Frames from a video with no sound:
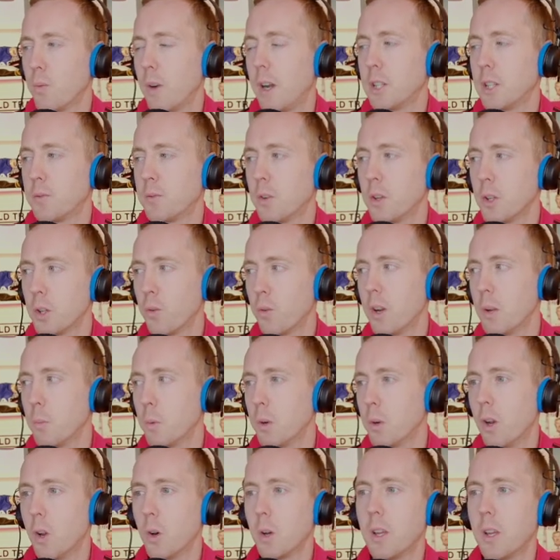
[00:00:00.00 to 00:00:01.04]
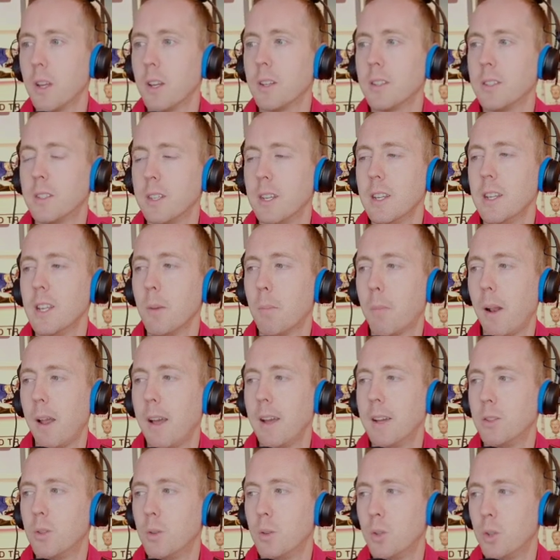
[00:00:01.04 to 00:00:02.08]
Rashford and Greenwood looking at senior
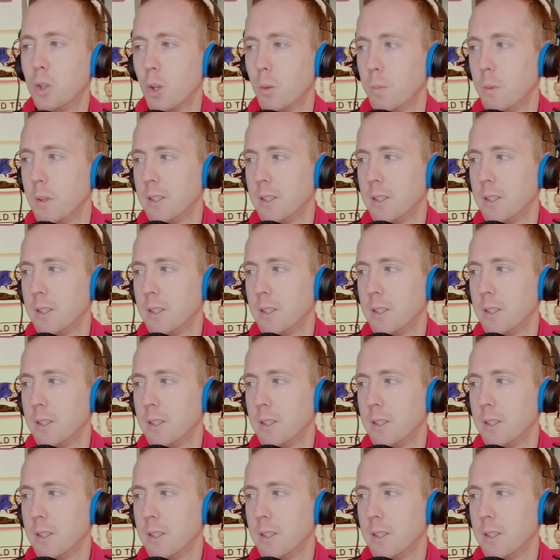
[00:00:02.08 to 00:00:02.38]
players who should